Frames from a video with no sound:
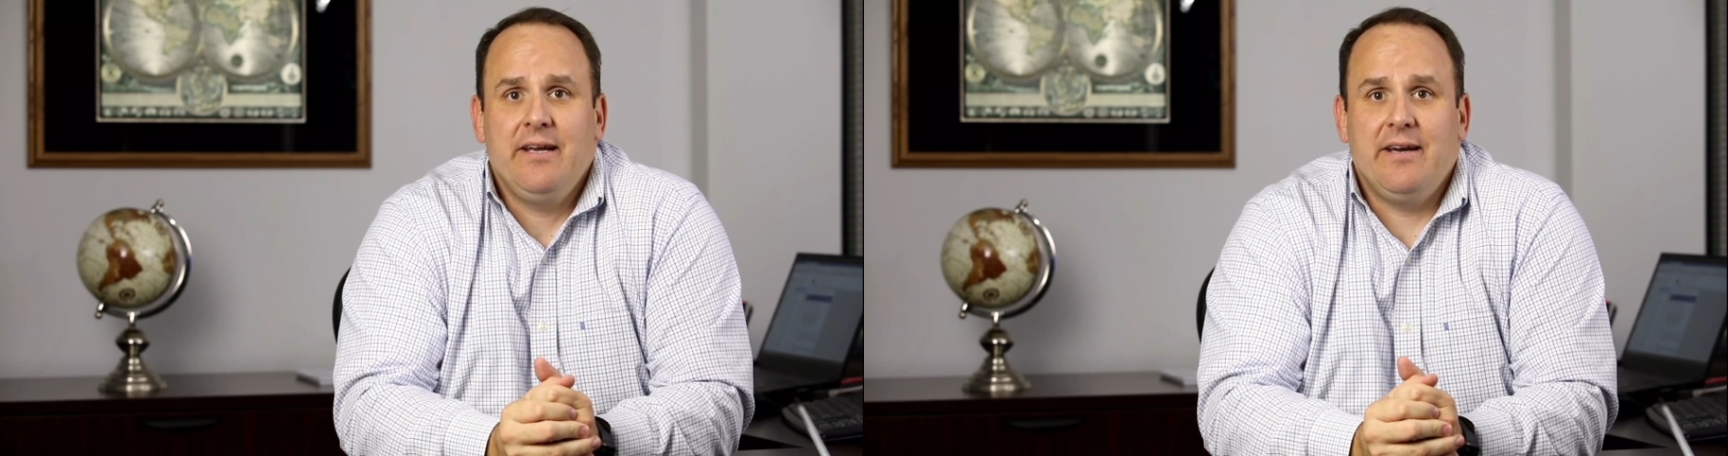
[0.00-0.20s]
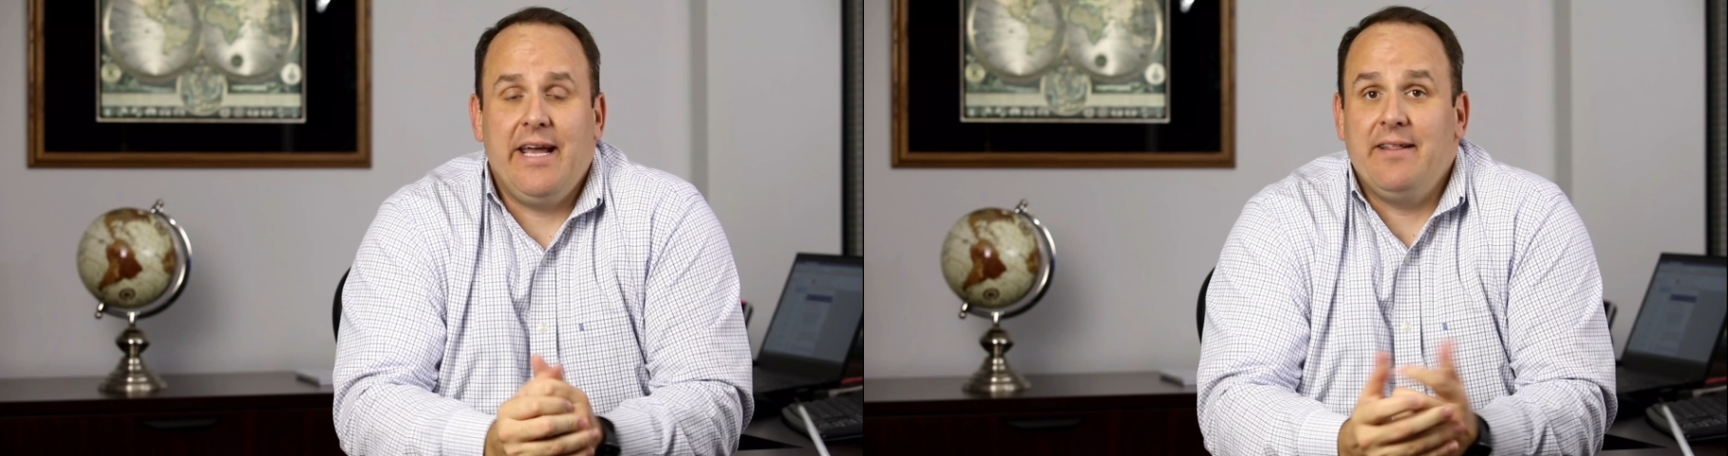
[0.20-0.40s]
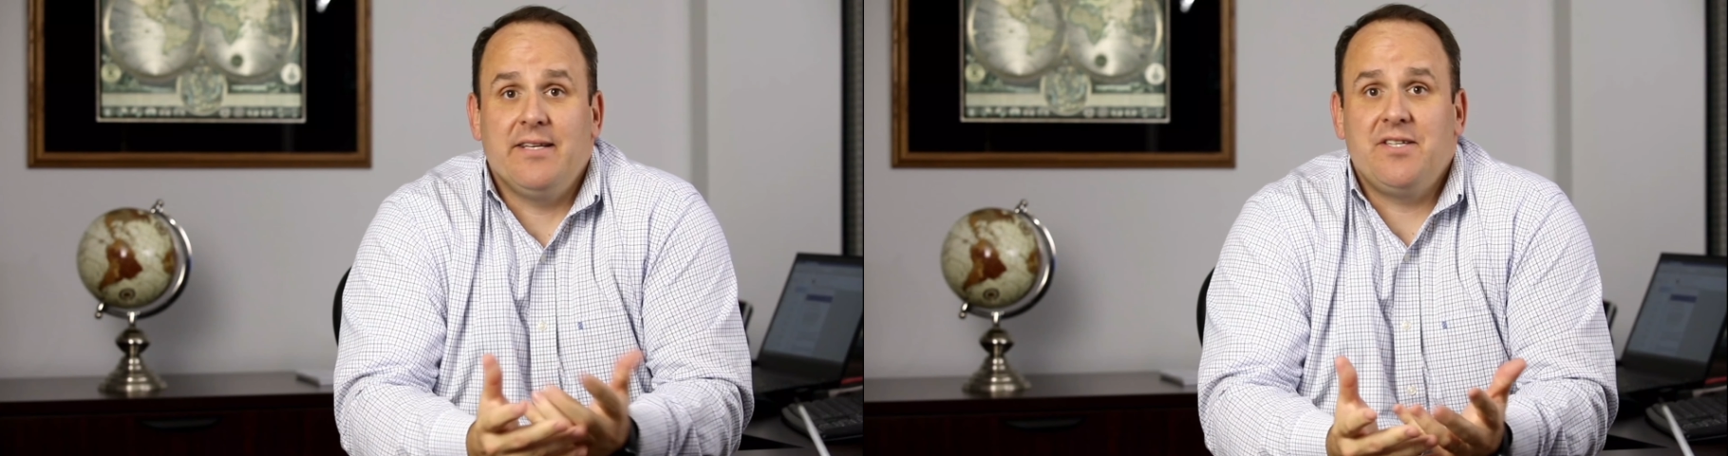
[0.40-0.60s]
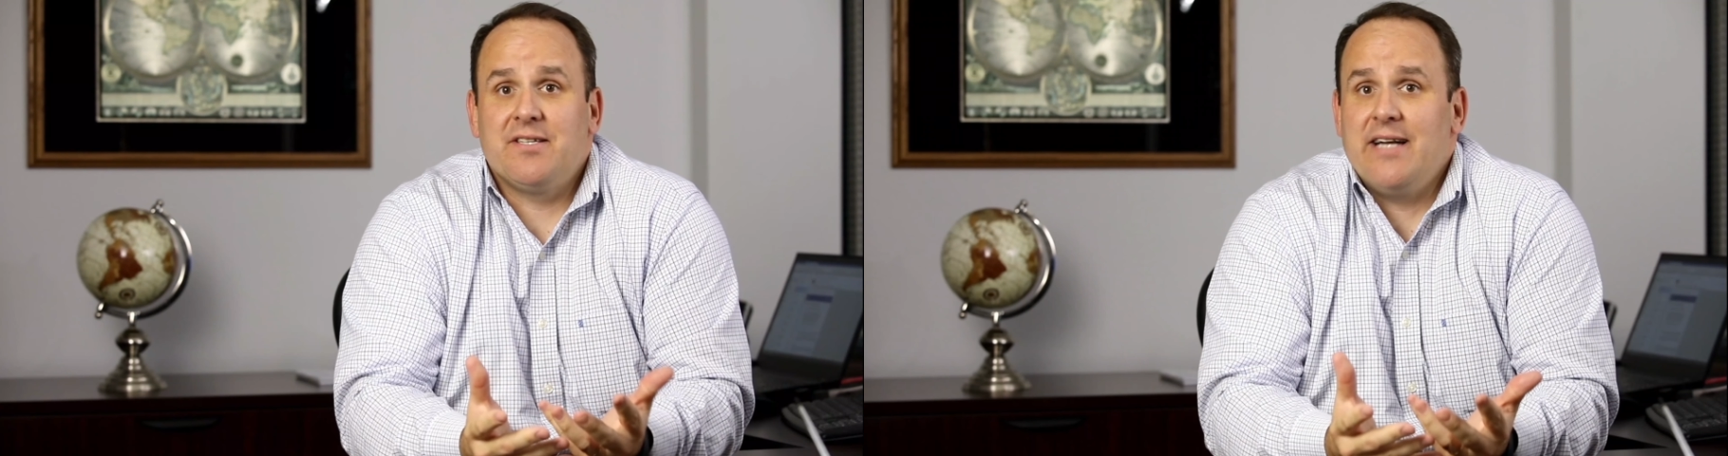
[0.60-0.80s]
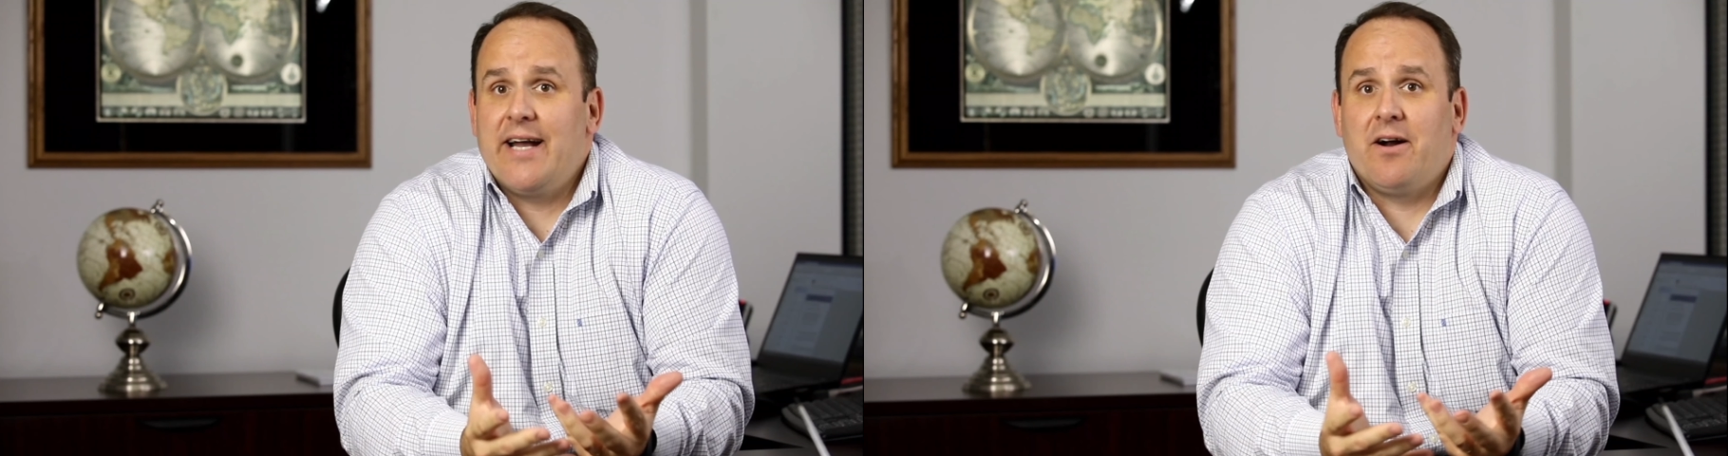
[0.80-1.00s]
again, this
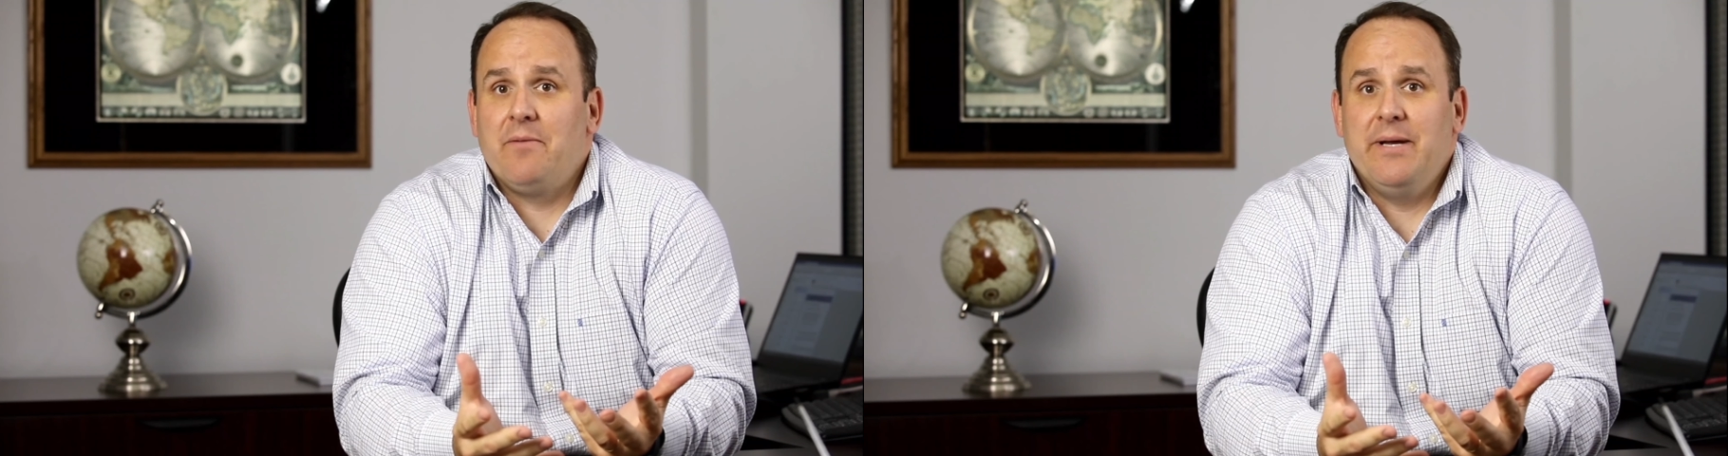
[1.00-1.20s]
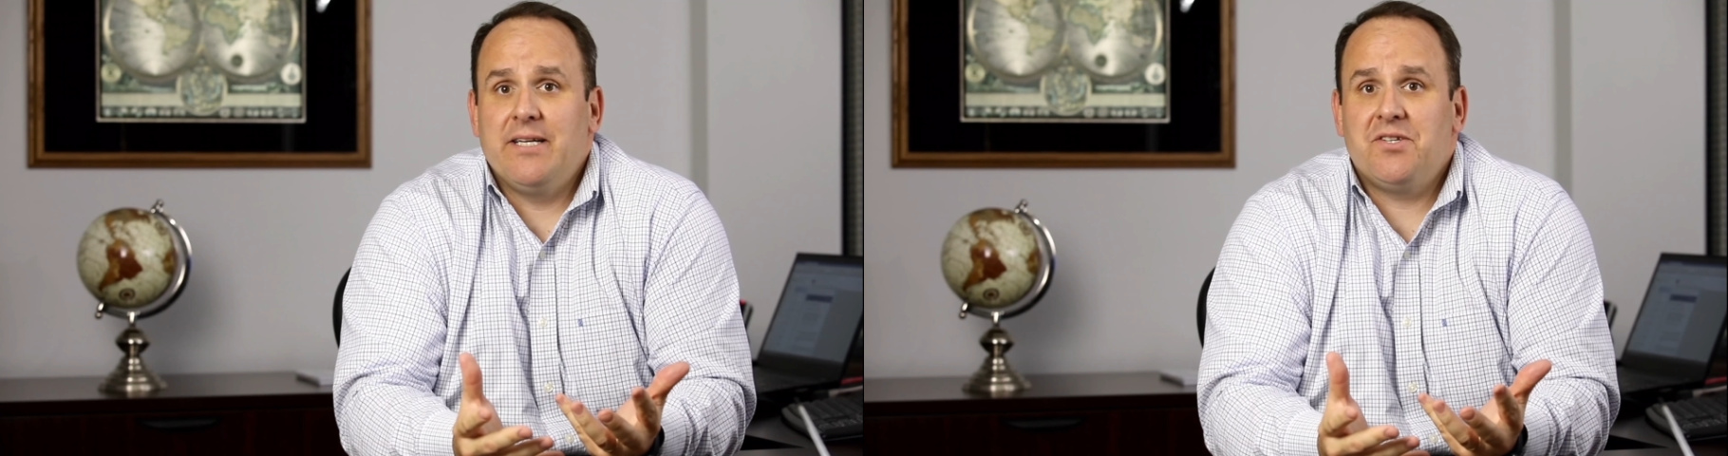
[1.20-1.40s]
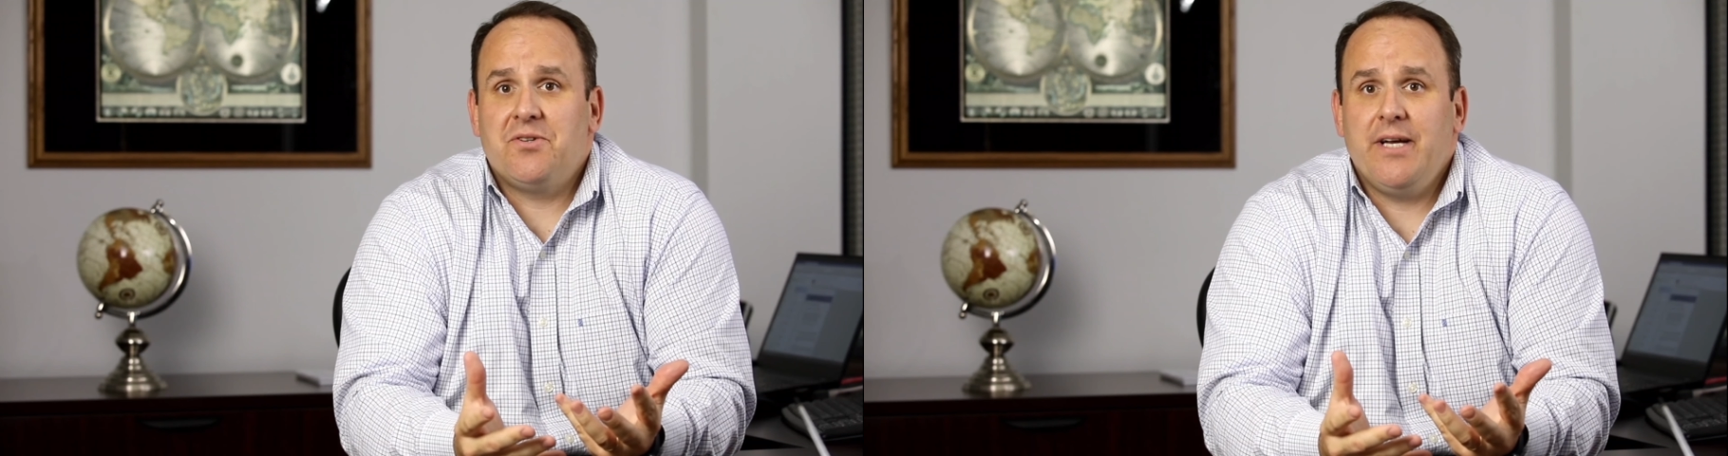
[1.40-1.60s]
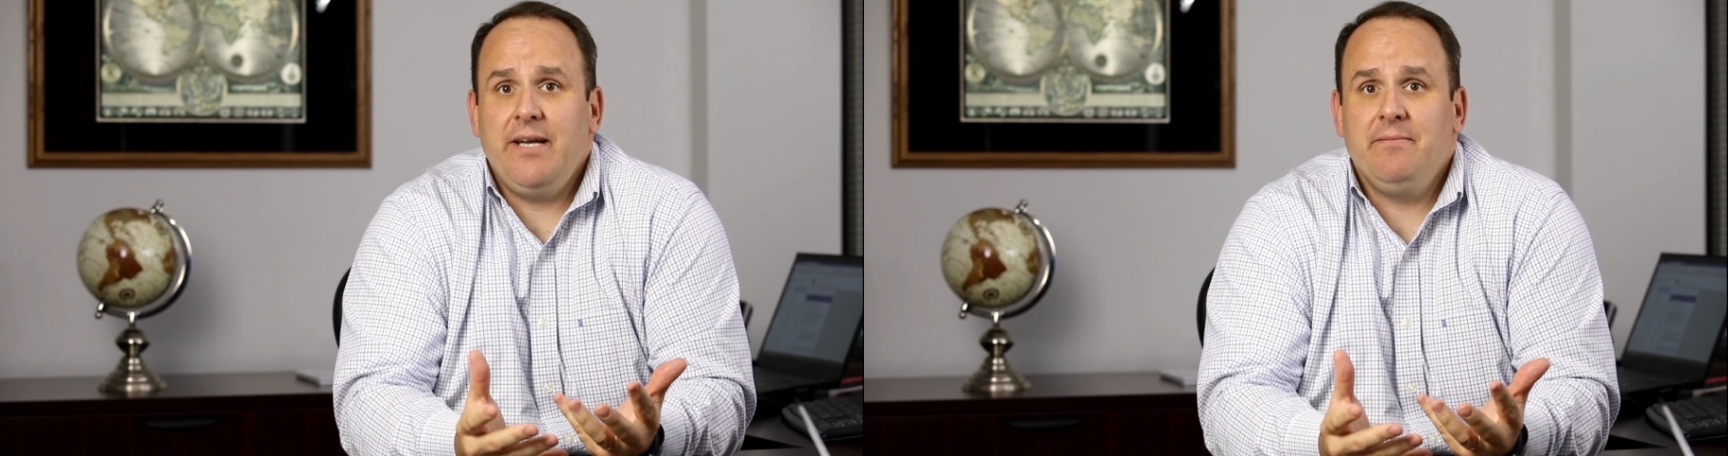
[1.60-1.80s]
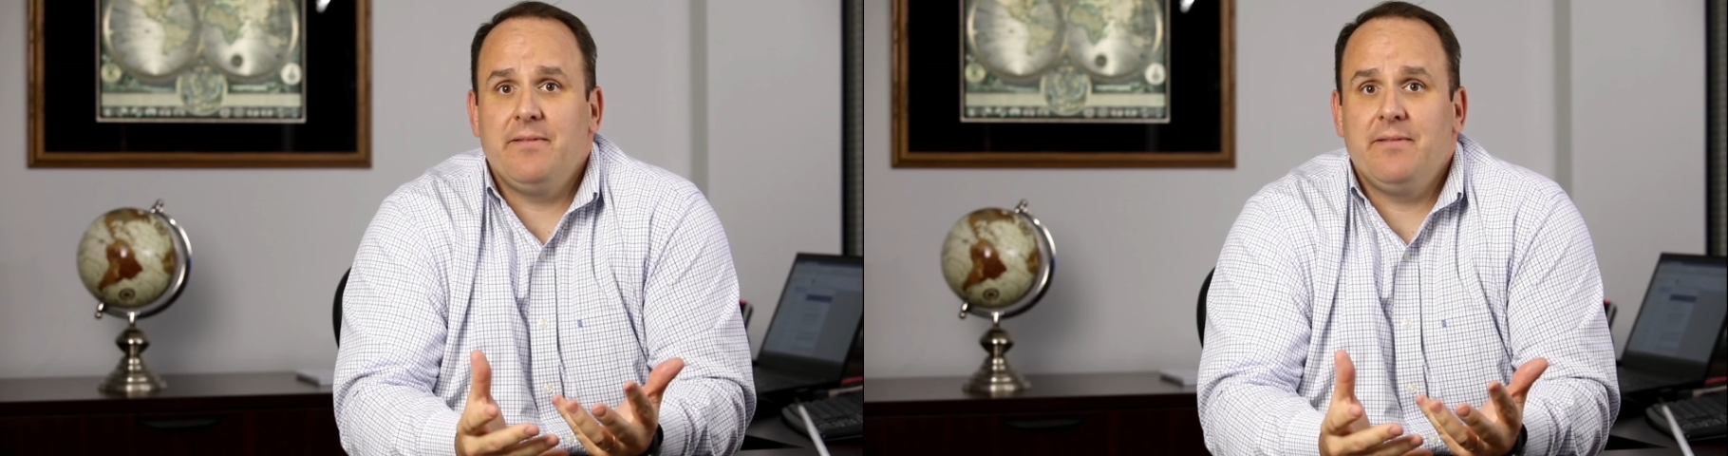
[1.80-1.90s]
is not our ministry,